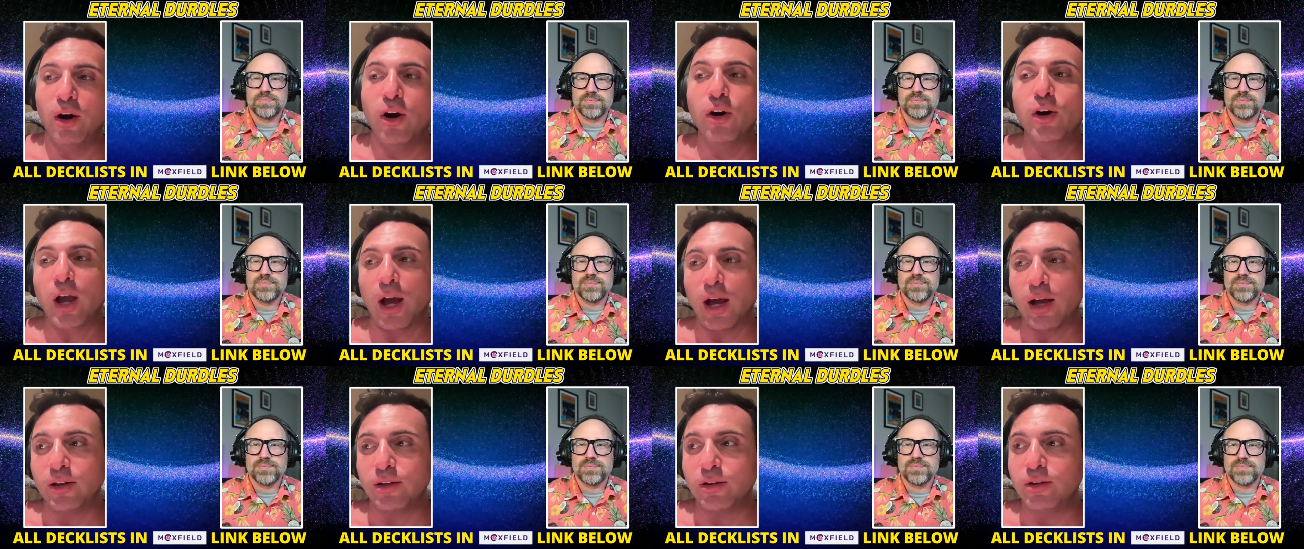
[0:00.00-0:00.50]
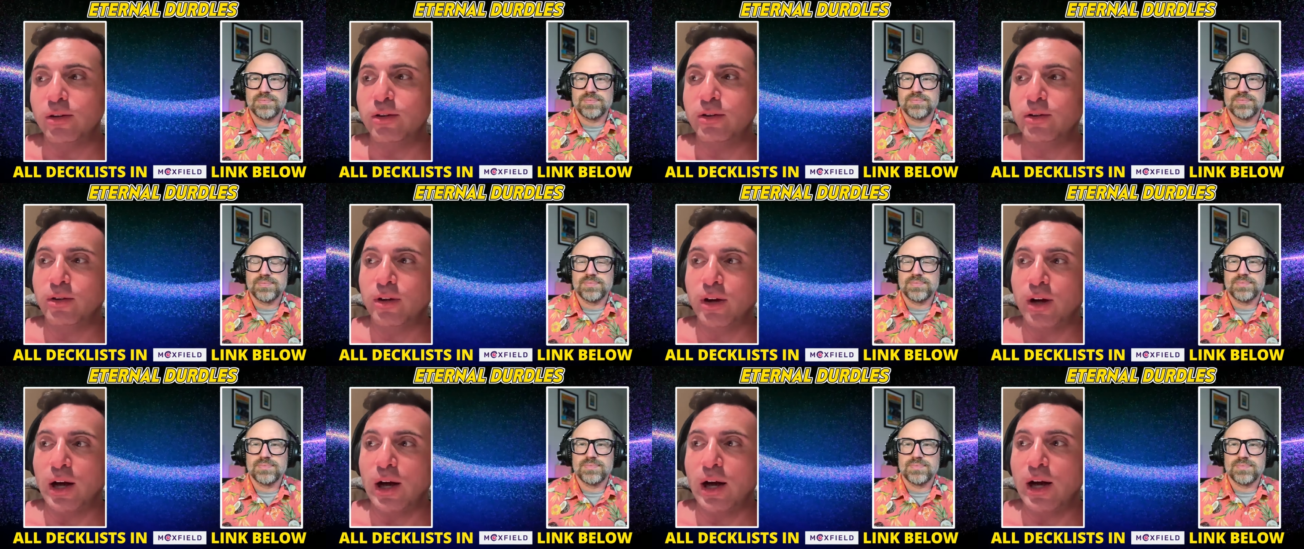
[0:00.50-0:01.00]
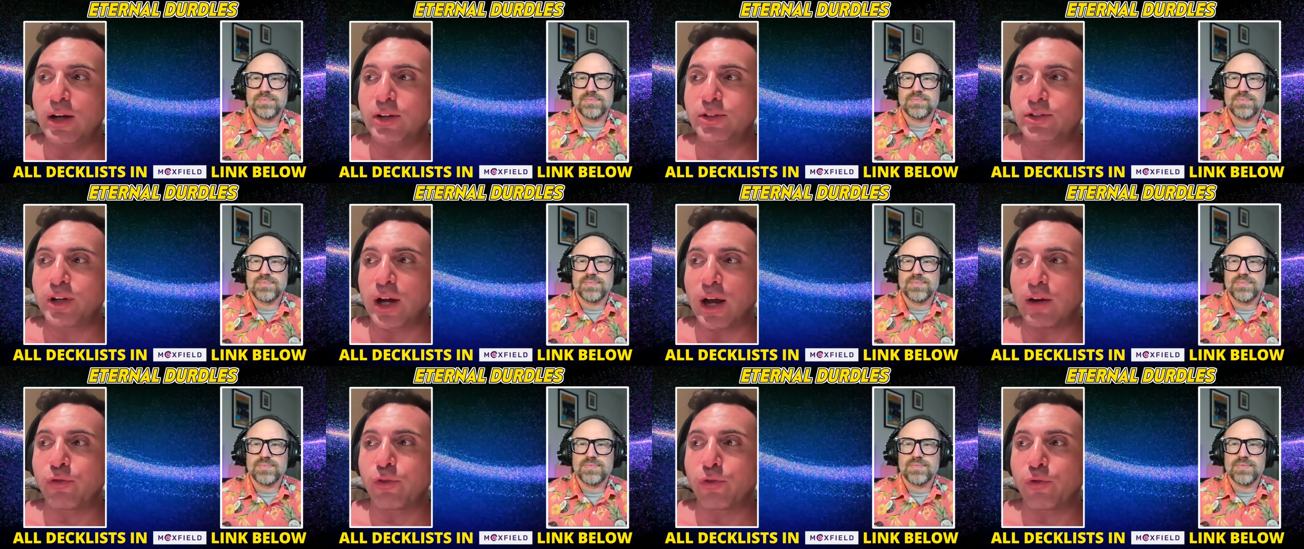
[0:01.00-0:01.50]
Speaker 1: Okay, uh,
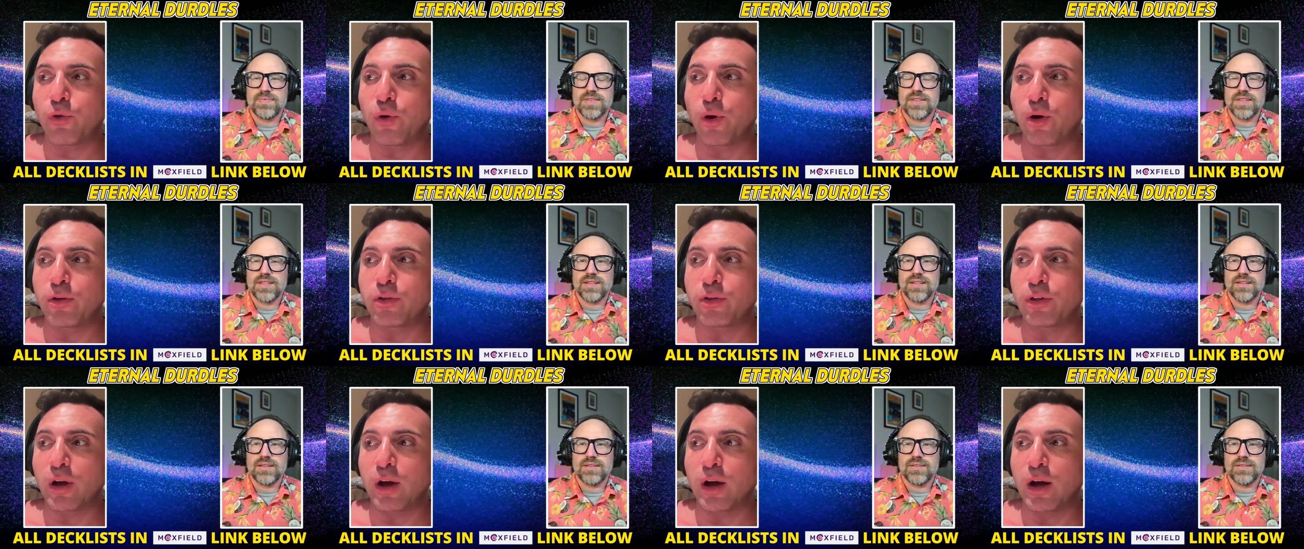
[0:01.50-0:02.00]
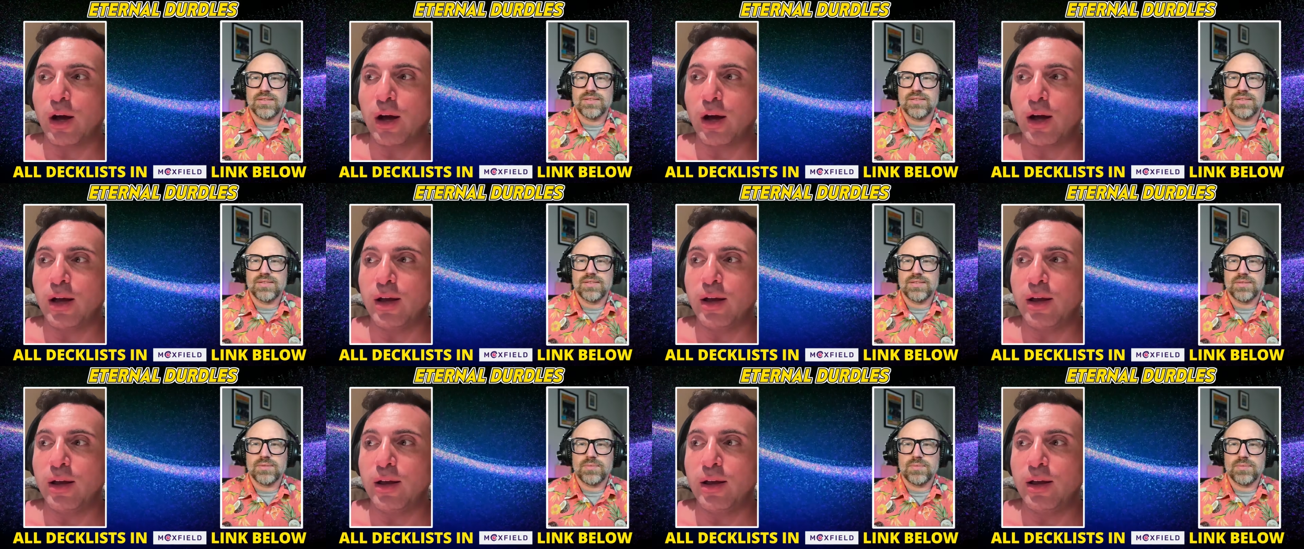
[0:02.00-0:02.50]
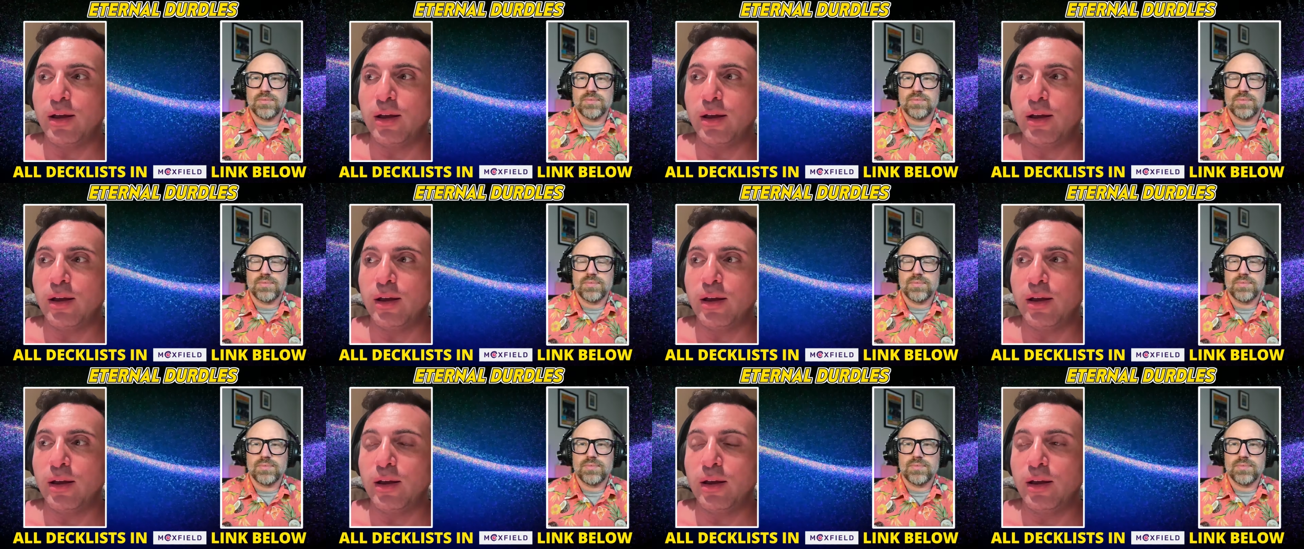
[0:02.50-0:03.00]
tied for fourth. Uh,
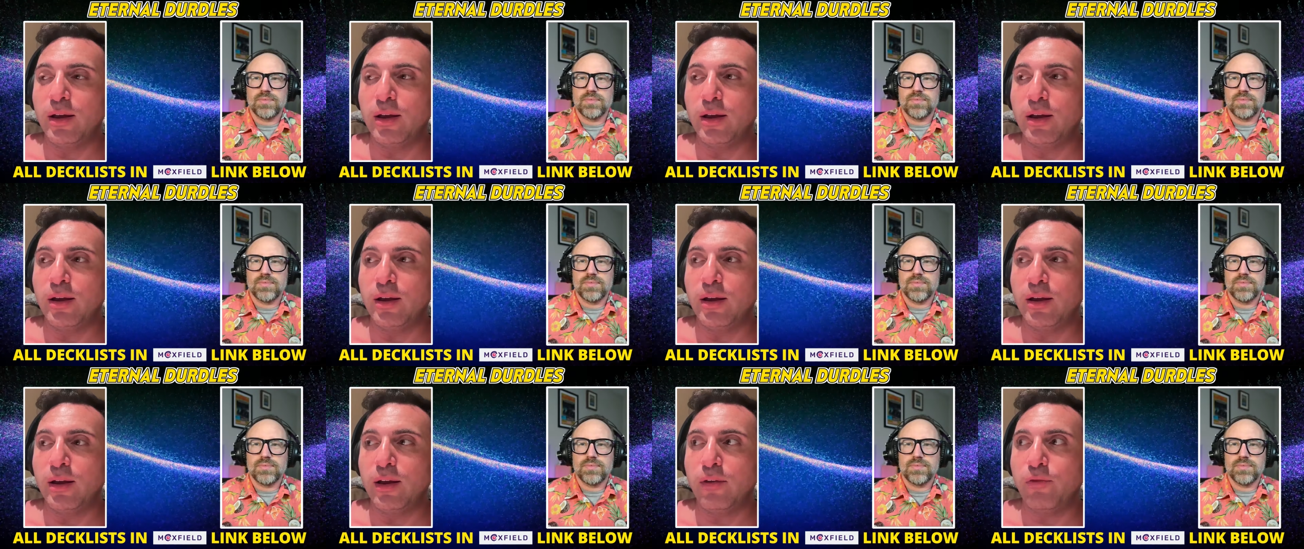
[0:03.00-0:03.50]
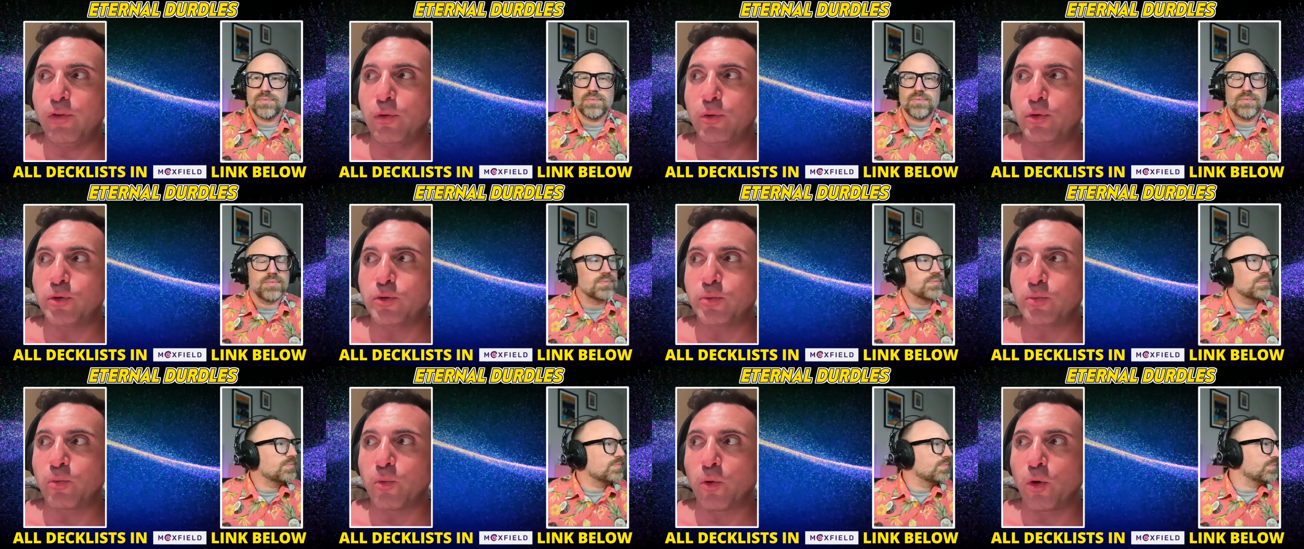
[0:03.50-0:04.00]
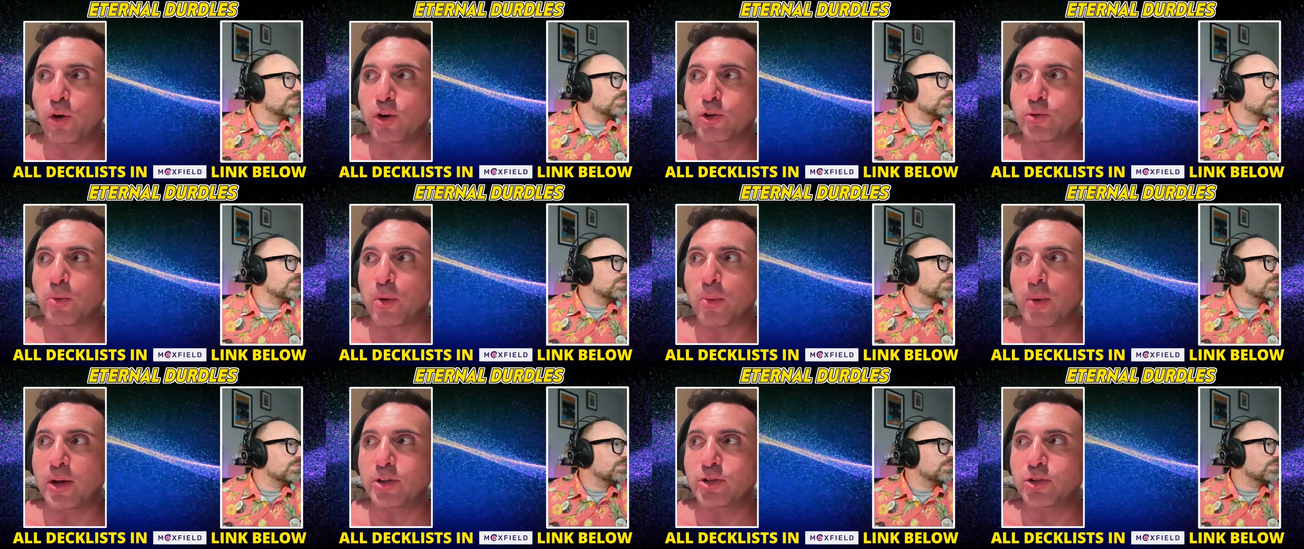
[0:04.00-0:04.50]
if it was
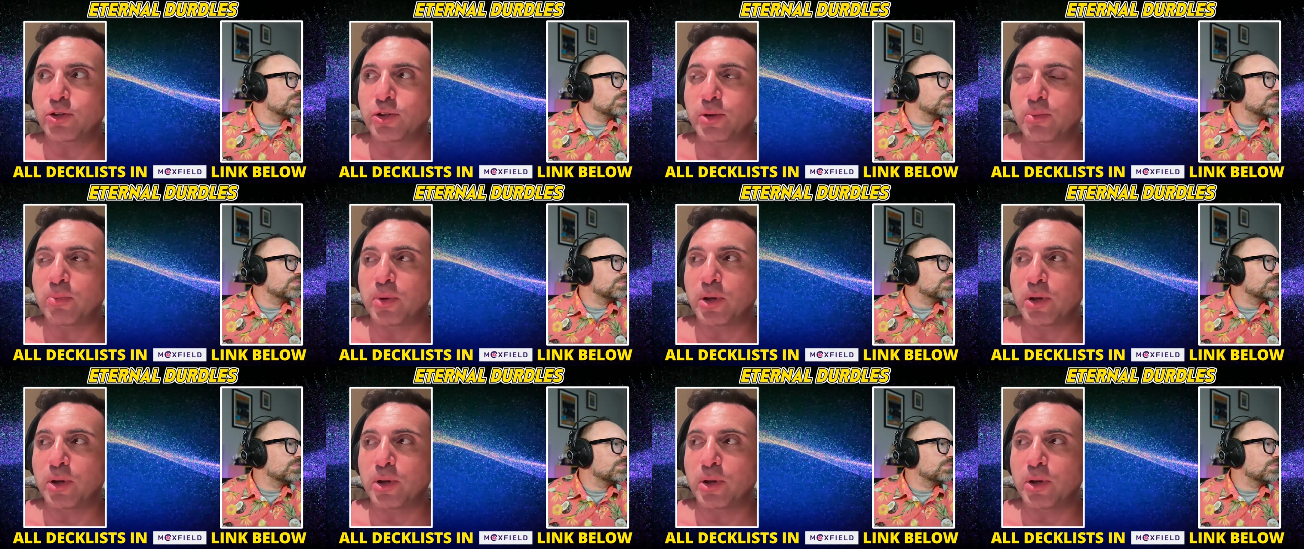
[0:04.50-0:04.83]
Orcish Bowmasters